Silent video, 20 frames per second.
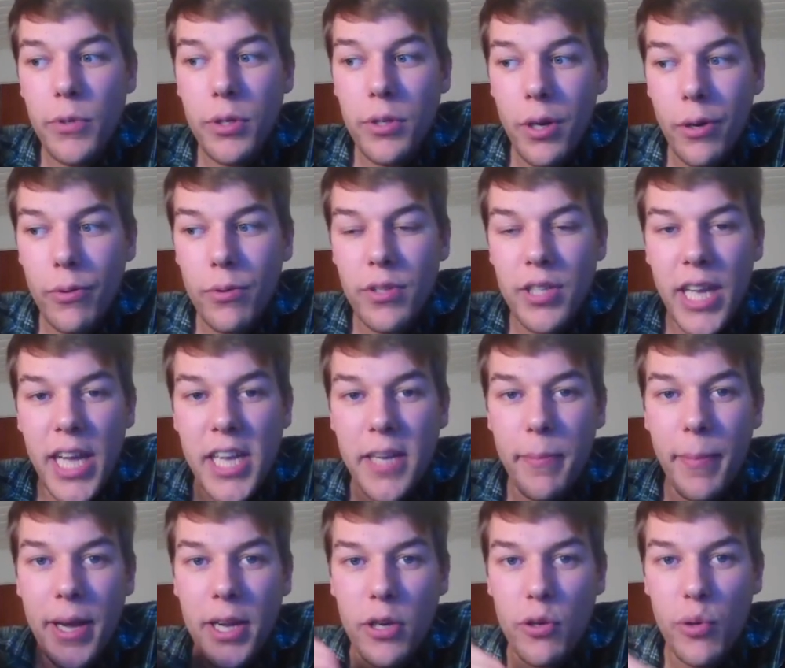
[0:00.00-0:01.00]
you don't
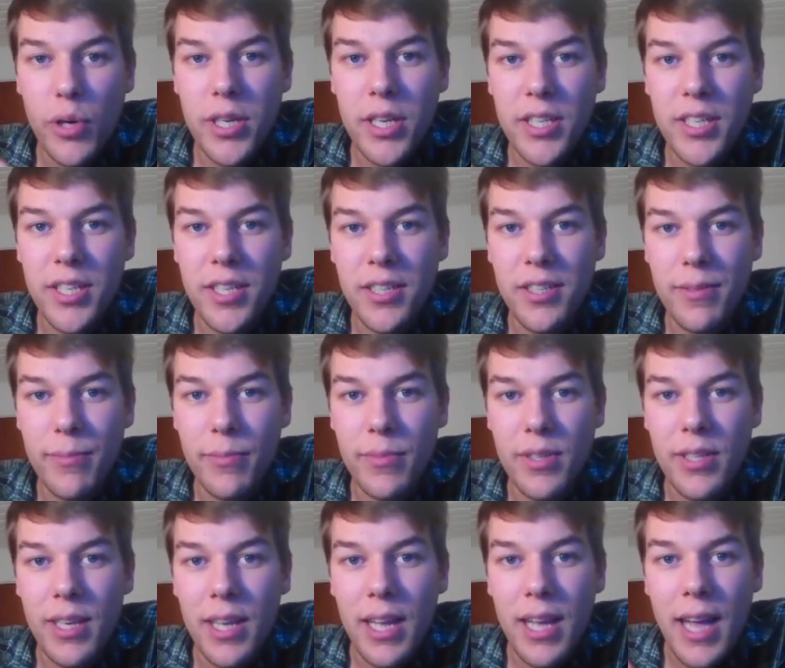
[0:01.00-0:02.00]
take my
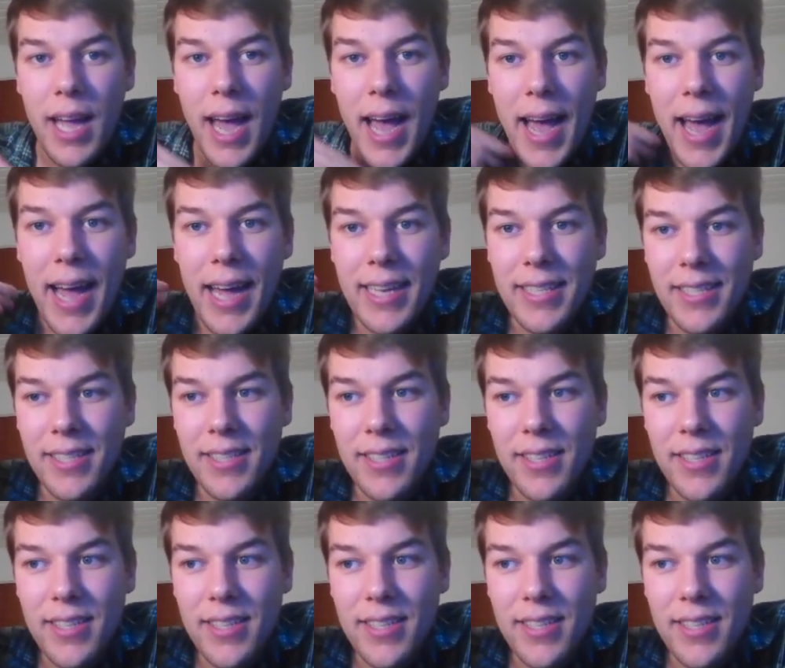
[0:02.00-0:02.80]
criticisms as